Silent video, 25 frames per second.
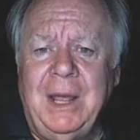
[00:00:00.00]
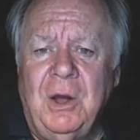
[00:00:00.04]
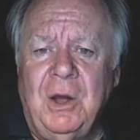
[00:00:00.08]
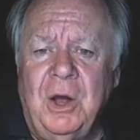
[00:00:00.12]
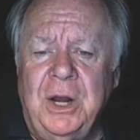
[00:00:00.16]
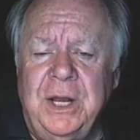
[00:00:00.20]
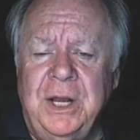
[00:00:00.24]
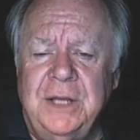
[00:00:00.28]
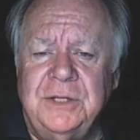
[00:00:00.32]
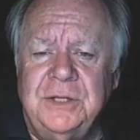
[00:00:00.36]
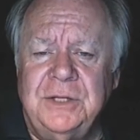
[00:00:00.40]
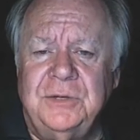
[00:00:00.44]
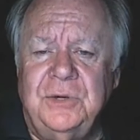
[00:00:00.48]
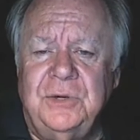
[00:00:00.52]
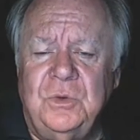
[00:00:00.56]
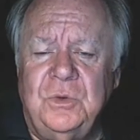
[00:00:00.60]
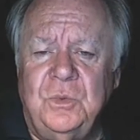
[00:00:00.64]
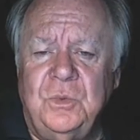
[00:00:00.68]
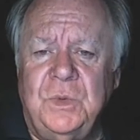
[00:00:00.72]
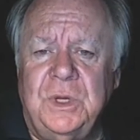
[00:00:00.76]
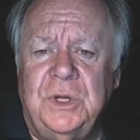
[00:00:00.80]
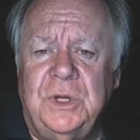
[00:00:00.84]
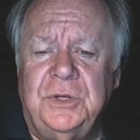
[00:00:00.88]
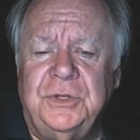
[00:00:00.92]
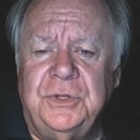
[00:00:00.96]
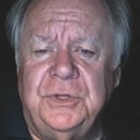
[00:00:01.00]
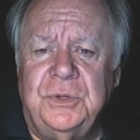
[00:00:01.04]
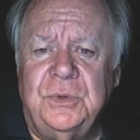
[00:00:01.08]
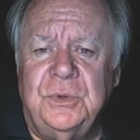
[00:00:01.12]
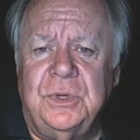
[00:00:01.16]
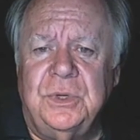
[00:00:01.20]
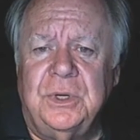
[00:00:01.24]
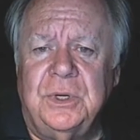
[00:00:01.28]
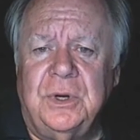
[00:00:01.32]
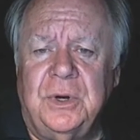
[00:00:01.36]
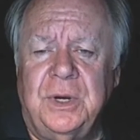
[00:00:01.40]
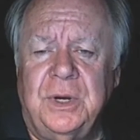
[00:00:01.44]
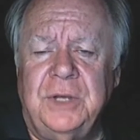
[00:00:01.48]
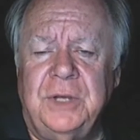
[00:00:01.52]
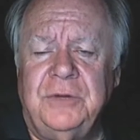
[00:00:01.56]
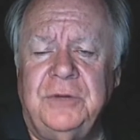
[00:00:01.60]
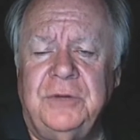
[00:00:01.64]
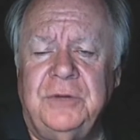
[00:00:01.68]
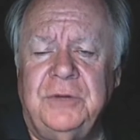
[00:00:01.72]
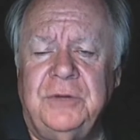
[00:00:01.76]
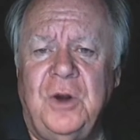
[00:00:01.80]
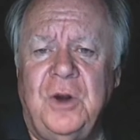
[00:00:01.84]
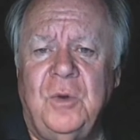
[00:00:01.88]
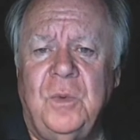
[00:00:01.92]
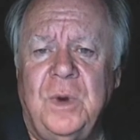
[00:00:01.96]
On his goodwill tour or his
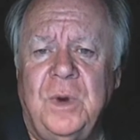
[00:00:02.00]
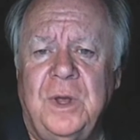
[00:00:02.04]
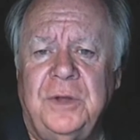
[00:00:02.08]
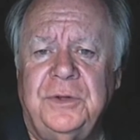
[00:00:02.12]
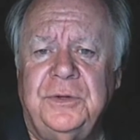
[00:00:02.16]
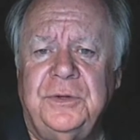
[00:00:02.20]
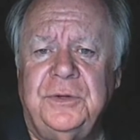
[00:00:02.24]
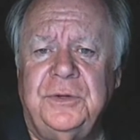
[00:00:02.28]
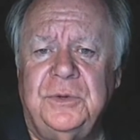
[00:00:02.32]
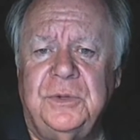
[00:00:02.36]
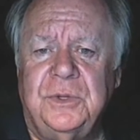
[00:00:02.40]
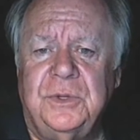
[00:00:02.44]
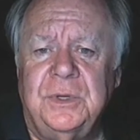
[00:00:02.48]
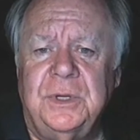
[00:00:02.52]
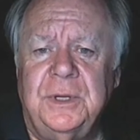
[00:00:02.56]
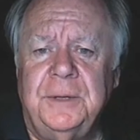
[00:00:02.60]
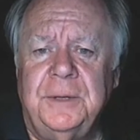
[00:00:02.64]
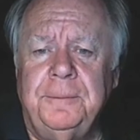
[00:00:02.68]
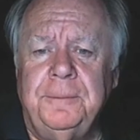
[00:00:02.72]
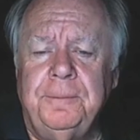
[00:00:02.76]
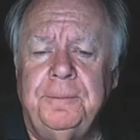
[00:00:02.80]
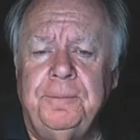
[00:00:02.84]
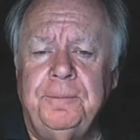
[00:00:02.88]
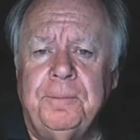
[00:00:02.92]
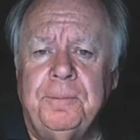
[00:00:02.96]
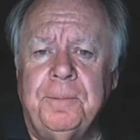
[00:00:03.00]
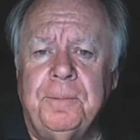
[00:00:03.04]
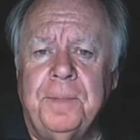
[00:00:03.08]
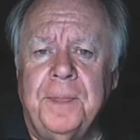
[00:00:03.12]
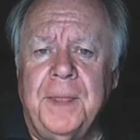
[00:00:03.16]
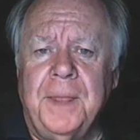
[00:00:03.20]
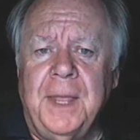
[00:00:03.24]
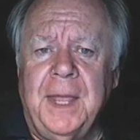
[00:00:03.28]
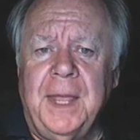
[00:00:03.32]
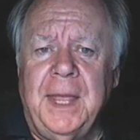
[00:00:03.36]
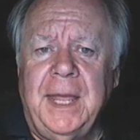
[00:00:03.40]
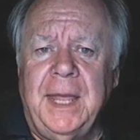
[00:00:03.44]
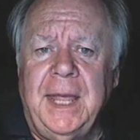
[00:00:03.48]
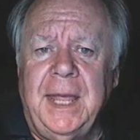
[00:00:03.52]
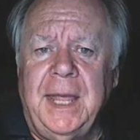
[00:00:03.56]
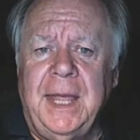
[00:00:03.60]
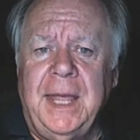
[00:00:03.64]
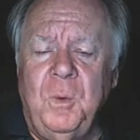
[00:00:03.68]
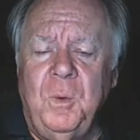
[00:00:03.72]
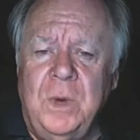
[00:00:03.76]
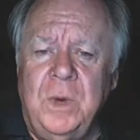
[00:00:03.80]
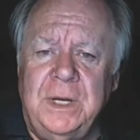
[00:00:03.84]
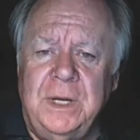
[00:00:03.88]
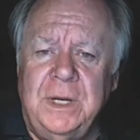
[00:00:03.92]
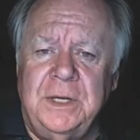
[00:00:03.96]
farewell tour, he
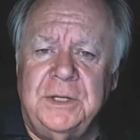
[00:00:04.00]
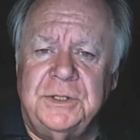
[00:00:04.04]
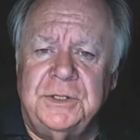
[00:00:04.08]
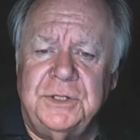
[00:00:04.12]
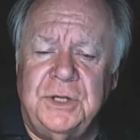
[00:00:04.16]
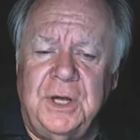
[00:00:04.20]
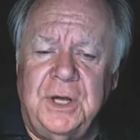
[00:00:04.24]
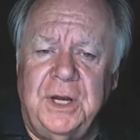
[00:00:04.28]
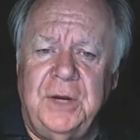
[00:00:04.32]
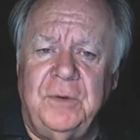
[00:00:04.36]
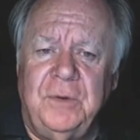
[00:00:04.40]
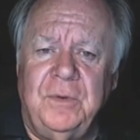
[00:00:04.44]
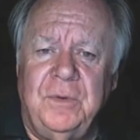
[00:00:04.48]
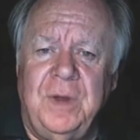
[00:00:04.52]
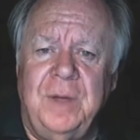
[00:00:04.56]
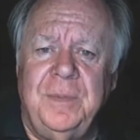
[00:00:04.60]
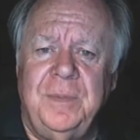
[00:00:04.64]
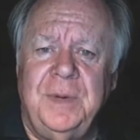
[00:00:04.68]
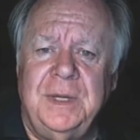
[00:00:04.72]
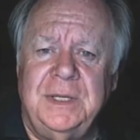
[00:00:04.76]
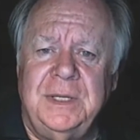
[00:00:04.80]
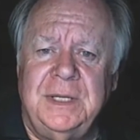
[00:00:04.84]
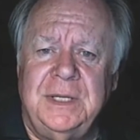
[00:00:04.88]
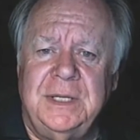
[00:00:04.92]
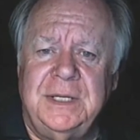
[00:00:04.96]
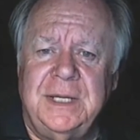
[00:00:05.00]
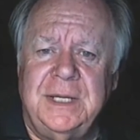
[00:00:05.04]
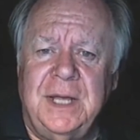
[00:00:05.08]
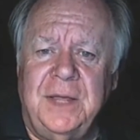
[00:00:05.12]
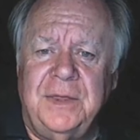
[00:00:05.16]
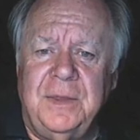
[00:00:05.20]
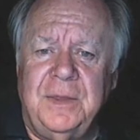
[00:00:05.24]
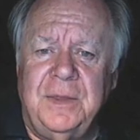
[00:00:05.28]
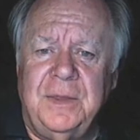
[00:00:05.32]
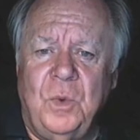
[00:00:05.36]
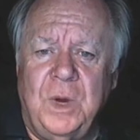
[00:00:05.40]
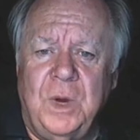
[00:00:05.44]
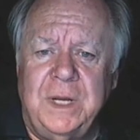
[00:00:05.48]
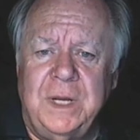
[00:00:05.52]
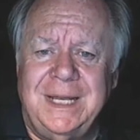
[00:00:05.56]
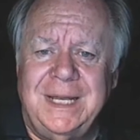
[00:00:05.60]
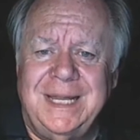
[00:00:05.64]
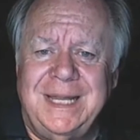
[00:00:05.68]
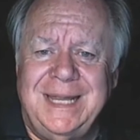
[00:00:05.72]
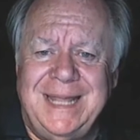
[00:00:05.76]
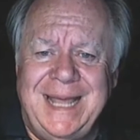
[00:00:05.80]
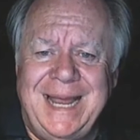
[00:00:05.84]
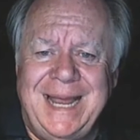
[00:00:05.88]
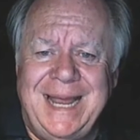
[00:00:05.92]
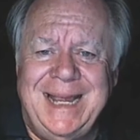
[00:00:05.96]
went into Saudi Arabia to tell them what
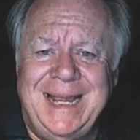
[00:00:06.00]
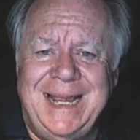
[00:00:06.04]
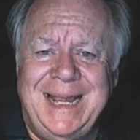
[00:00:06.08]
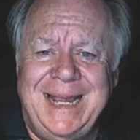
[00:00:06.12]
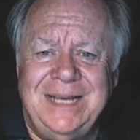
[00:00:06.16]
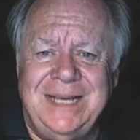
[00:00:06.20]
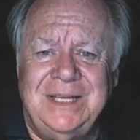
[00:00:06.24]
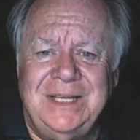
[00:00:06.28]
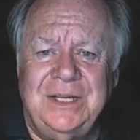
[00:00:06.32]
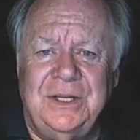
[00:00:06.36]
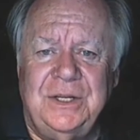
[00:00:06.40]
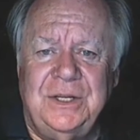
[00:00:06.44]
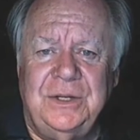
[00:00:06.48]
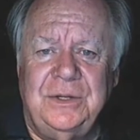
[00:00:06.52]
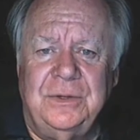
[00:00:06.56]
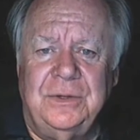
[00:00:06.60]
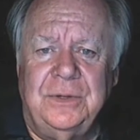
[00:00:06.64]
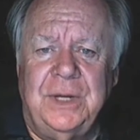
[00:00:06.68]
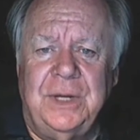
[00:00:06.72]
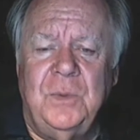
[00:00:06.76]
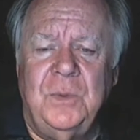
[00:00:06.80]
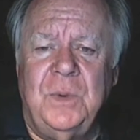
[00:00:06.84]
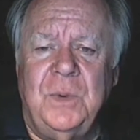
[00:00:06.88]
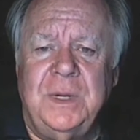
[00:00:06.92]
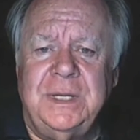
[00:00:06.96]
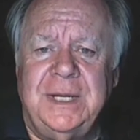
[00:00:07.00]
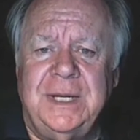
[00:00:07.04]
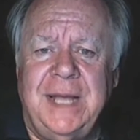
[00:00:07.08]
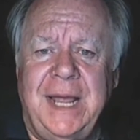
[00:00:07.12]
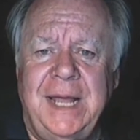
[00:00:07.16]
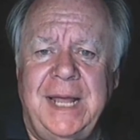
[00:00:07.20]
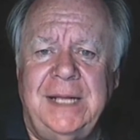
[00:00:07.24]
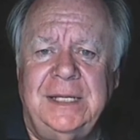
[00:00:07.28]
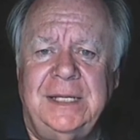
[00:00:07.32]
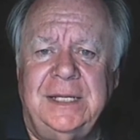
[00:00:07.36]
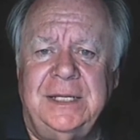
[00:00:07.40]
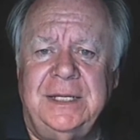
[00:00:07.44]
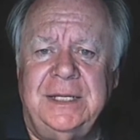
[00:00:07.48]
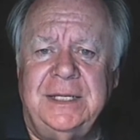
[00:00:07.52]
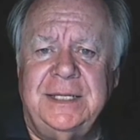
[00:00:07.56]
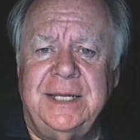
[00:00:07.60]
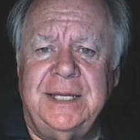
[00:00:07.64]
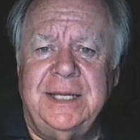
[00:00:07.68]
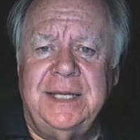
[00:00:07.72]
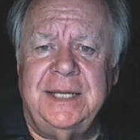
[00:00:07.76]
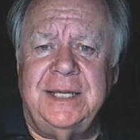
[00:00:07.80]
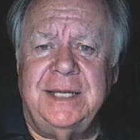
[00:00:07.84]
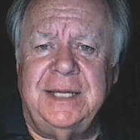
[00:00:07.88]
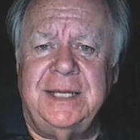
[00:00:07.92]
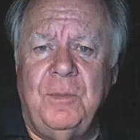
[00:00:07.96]
they need to do. He went to England to
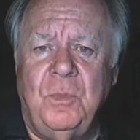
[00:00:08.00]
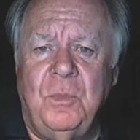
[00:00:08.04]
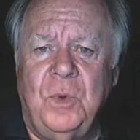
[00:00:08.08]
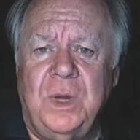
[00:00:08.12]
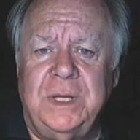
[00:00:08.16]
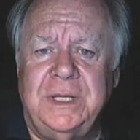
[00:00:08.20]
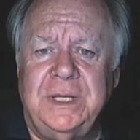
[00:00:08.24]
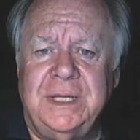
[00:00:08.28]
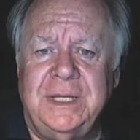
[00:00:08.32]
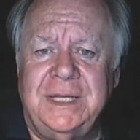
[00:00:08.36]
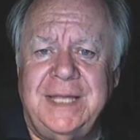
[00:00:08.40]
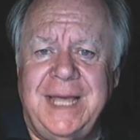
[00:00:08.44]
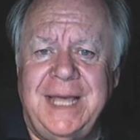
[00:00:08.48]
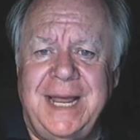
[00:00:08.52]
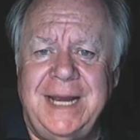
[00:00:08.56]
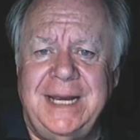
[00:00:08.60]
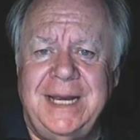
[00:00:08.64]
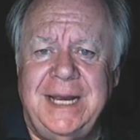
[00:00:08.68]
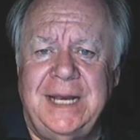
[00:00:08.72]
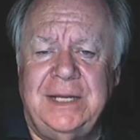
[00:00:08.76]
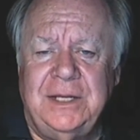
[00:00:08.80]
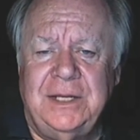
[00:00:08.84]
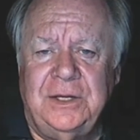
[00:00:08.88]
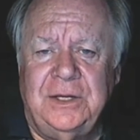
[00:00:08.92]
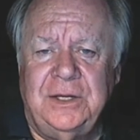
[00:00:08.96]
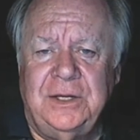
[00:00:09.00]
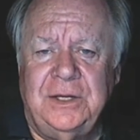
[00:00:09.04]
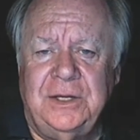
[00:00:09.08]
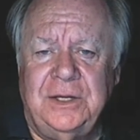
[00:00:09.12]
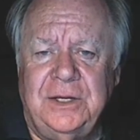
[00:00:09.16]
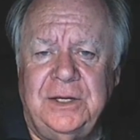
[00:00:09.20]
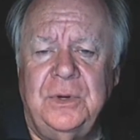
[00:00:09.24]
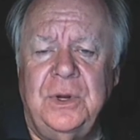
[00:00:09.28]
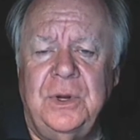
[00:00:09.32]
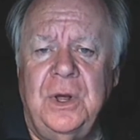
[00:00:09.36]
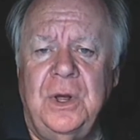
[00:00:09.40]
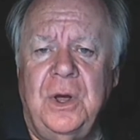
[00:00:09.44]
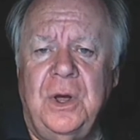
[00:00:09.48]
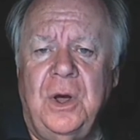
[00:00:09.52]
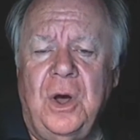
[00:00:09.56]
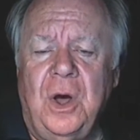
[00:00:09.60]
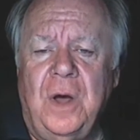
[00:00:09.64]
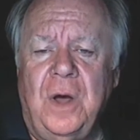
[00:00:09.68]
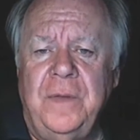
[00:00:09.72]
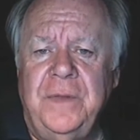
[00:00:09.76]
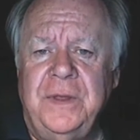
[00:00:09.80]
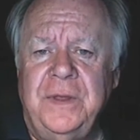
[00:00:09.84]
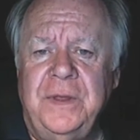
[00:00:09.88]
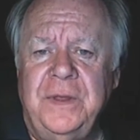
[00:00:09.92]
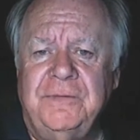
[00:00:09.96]
tell them what they need to do
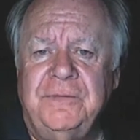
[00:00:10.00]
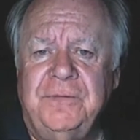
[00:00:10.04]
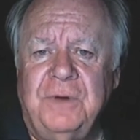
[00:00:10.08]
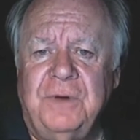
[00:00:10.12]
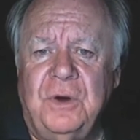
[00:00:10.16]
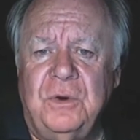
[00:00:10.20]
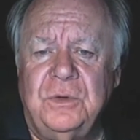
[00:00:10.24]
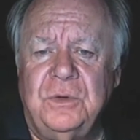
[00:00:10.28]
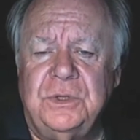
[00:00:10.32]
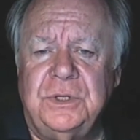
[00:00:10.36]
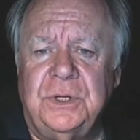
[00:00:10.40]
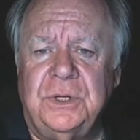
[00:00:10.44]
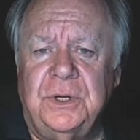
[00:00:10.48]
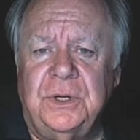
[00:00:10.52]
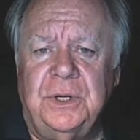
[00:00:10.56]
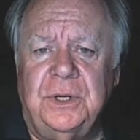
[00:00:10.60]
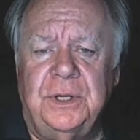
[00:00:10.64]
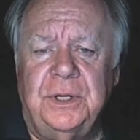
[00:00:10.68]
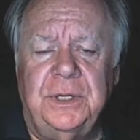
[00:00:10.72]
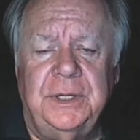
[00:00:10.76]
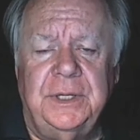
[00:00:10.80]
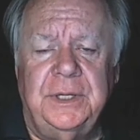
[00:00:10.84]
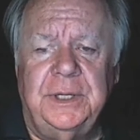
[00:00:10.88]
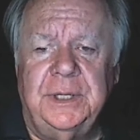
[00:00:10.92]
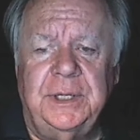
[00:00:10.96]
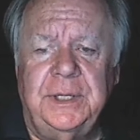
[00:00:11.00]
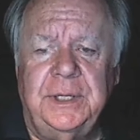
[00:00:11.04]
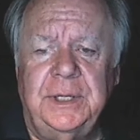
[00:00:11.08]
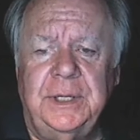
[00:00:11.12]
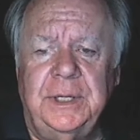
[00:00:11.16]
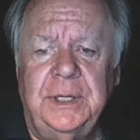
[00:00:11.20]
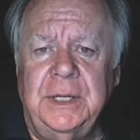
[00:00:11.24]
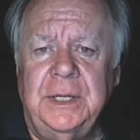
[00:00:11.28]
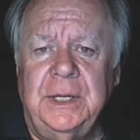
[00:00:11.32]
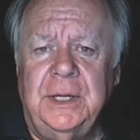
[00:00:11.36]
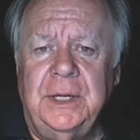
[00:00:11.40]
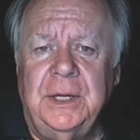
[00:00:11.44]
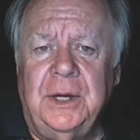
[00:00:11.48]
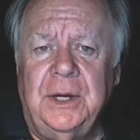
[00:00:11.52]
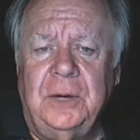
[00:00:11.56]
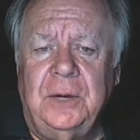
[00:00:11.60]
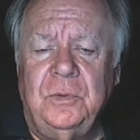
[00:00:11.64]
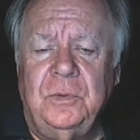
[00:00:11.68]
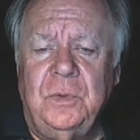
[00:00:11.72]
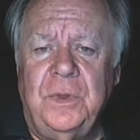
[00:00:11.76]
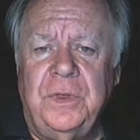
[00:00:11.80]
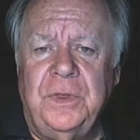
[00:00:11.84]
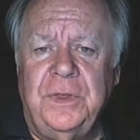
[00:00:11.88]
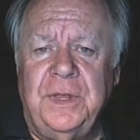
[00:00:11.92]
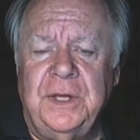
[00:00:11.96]
on this vote on uh,
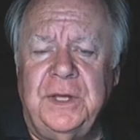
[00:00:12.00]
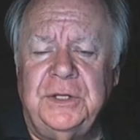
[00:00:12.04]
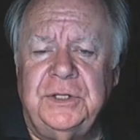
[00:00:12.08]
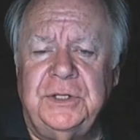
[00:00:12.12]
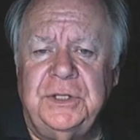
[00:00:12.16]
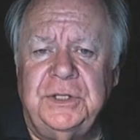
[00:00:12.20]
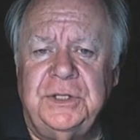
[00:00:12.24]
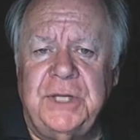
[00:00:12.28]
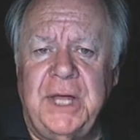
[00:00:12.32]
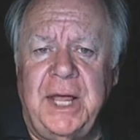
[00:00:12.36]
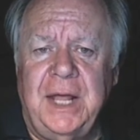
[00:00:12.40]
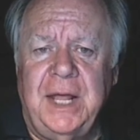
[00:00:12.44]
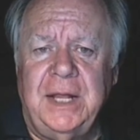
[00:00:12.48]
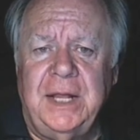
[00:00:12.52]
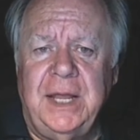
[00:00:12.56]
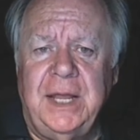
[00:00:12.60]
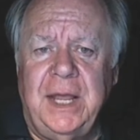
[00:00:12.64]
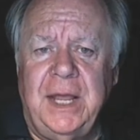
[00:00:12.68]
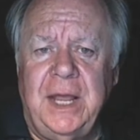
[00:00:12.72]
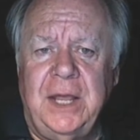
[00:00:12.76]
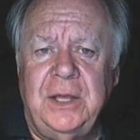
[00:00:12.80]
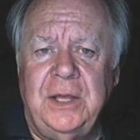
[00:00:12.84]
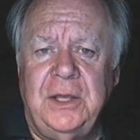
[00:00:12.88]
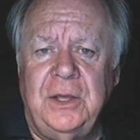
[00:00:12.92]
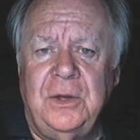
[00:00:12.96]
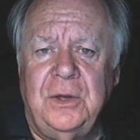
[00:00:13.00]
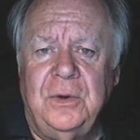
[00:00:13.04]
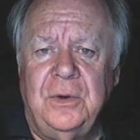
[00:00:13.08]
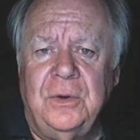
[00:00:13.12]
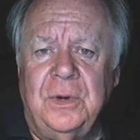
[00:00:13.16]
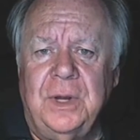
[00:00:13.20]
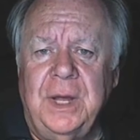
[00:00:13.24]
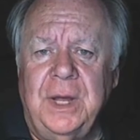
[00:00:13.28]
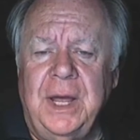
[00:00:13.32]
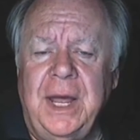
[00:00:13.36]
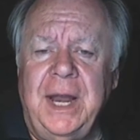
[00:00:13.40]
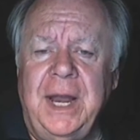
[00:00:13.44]
on whether they should stay in the EU.